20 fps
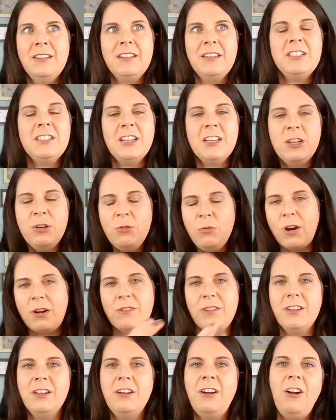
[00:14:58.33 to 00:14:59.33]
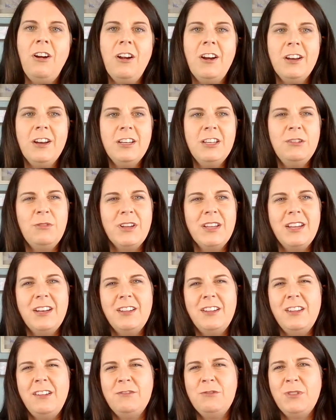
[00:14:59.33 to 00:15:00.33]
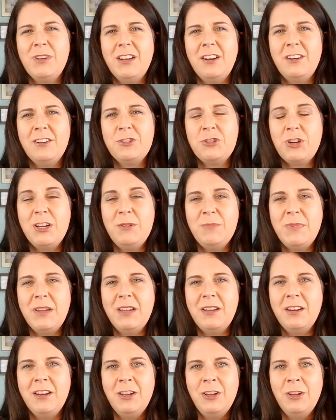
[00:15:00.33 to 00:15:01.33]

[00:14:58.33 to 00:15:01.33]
let's say you work really hard and you want to get a loved one to go to treatment,